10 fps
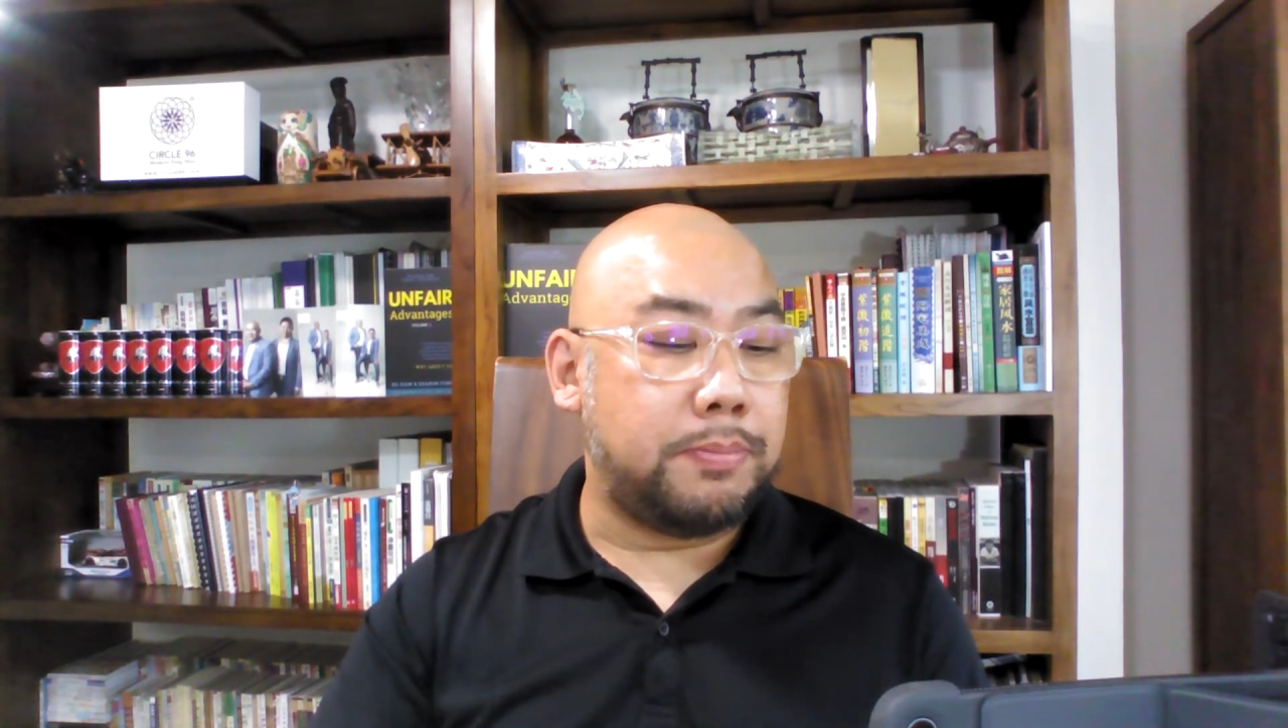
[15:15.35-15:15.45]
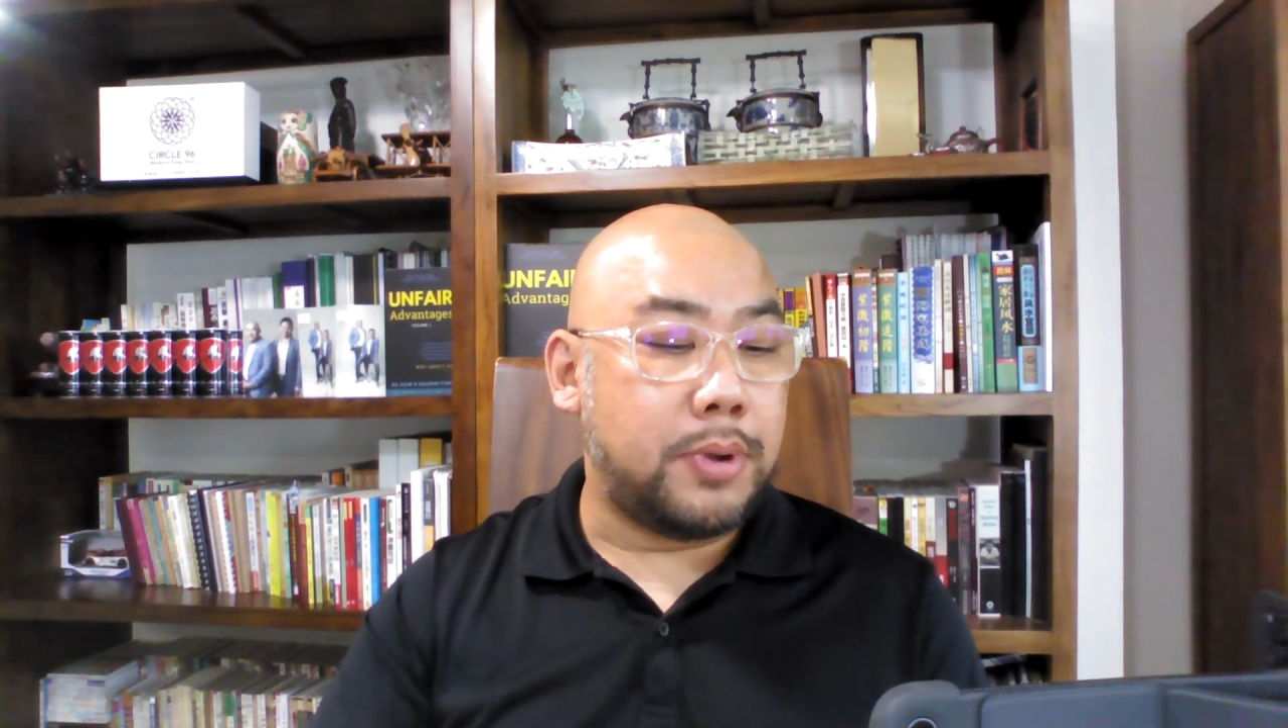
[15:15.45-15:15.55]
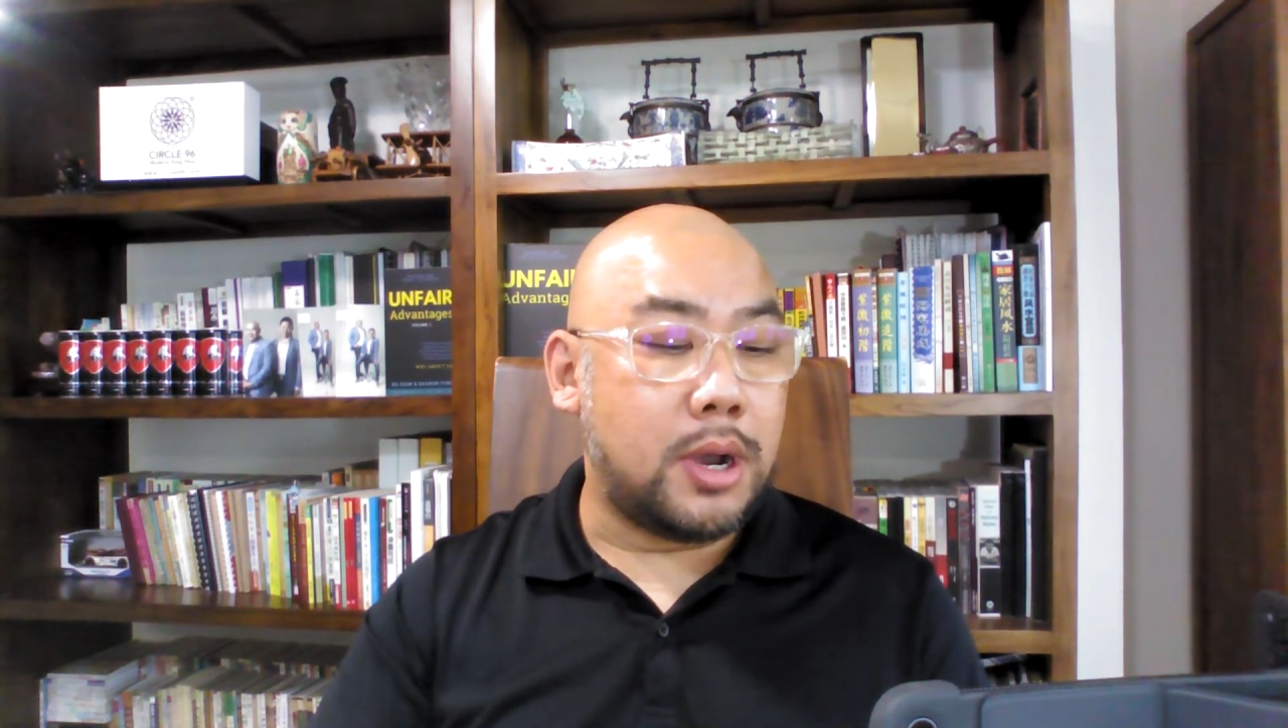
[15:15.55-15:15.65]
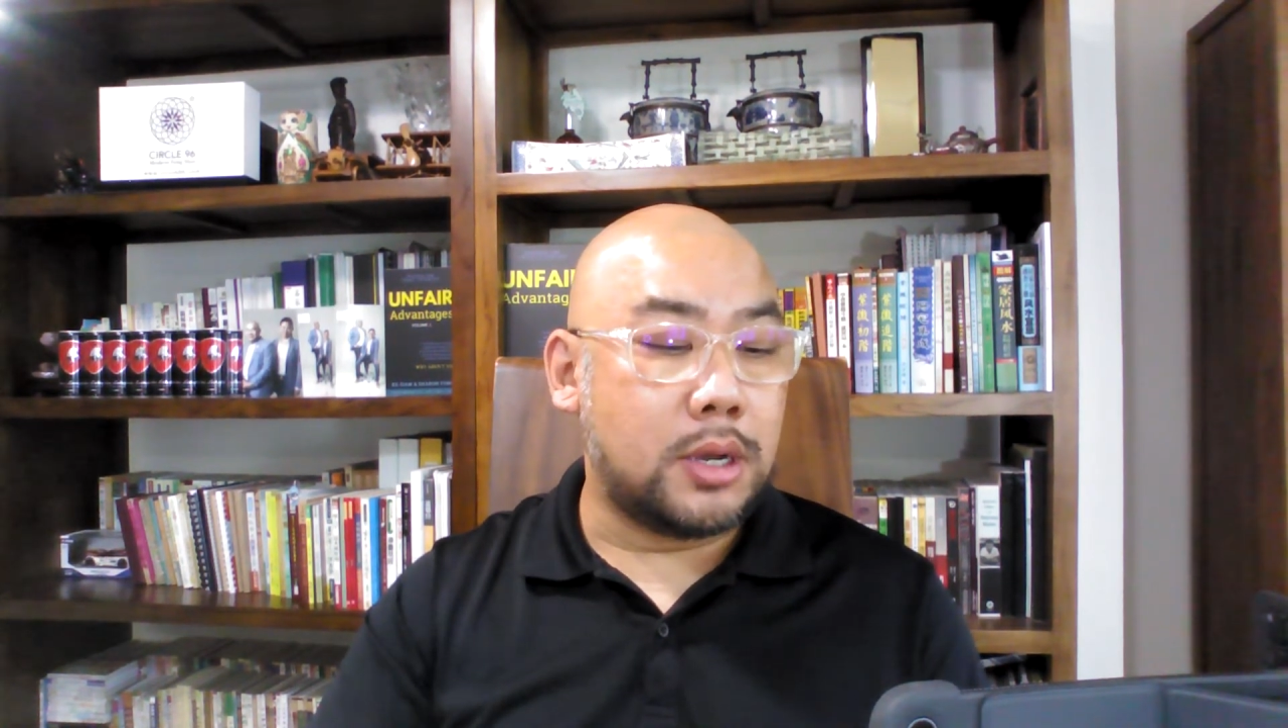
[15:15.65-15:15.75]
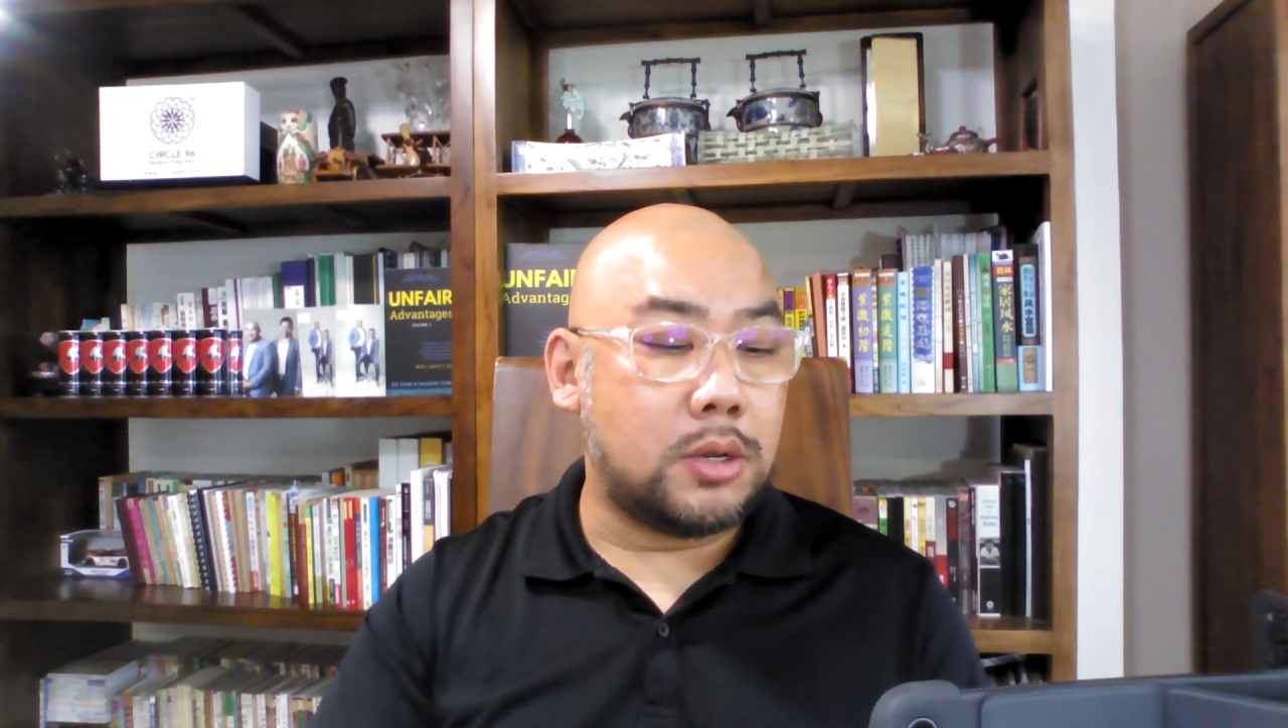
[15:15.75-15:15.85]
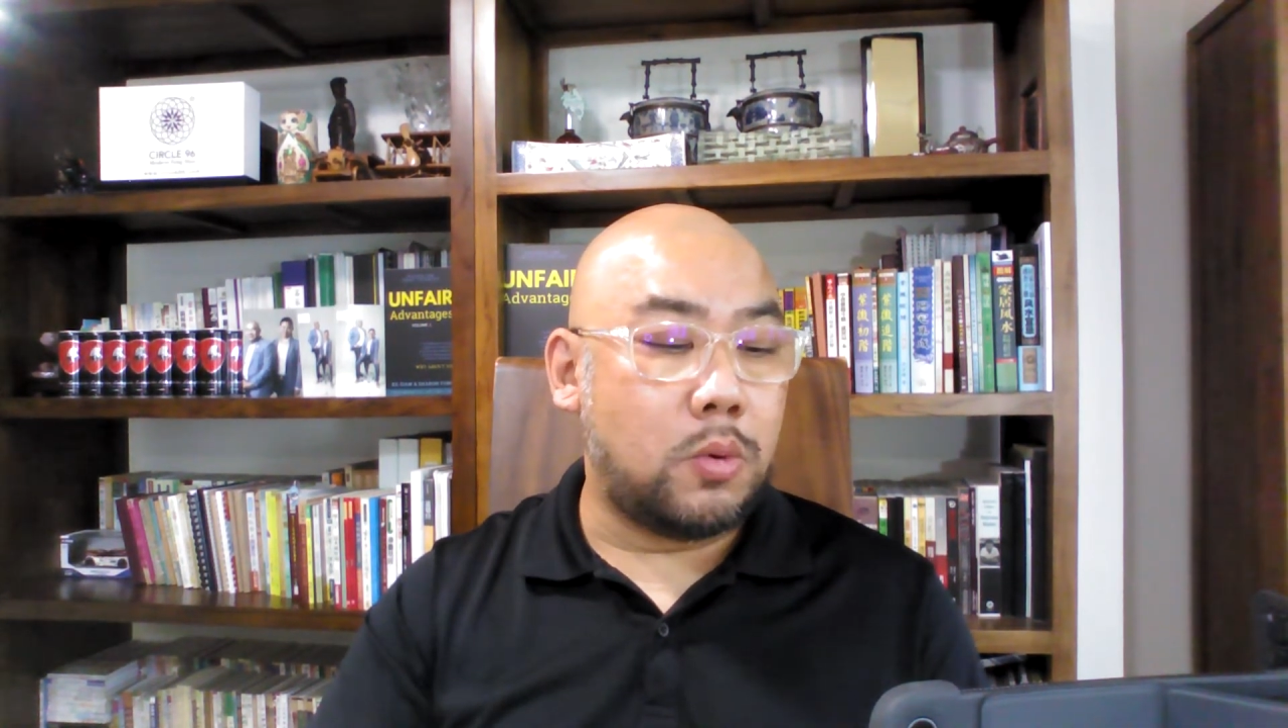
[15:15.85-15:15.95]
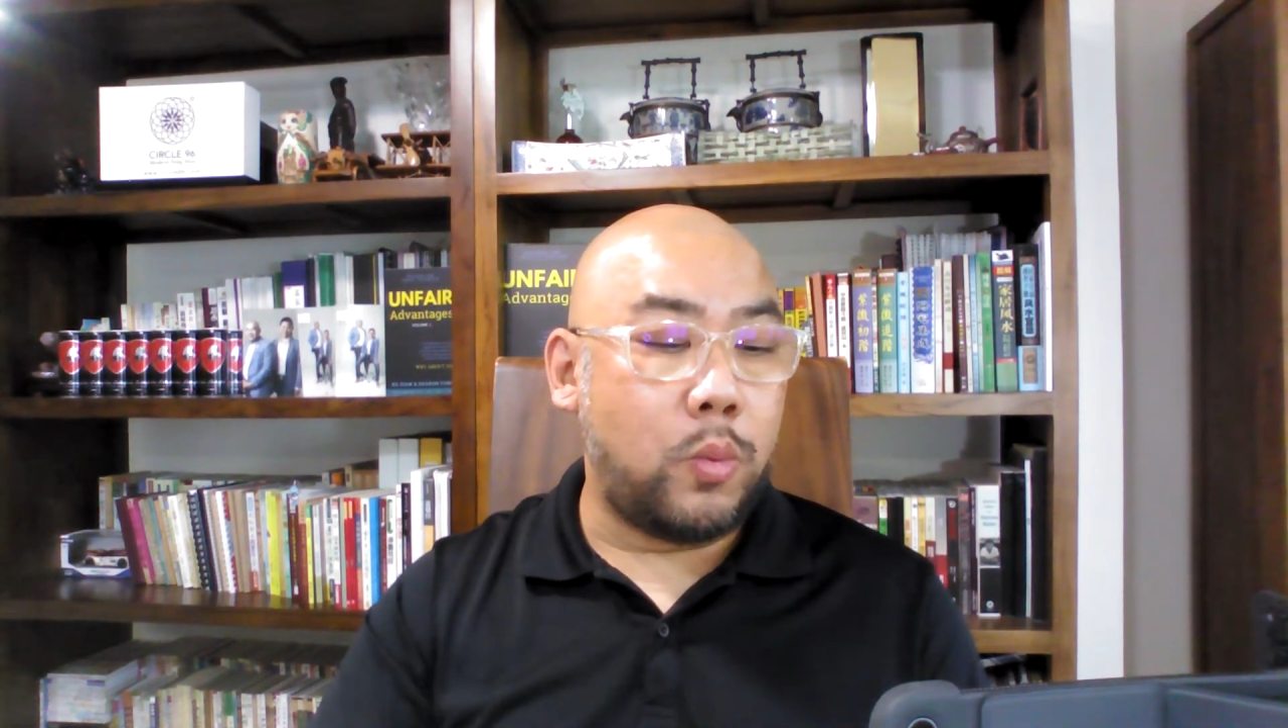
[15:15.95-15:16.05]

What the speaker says: Park